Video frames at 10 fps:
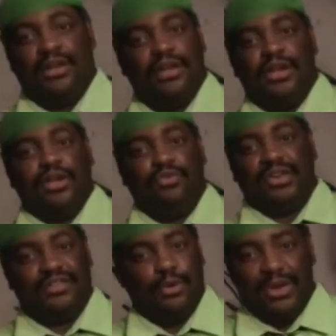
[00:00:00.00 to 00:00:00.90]
it. You
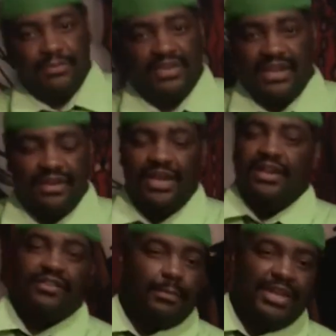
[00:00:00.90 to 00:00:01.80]
understand what I'm
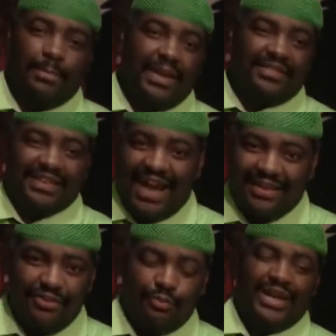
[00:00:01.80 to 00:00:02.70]
saying? Some of your best scholars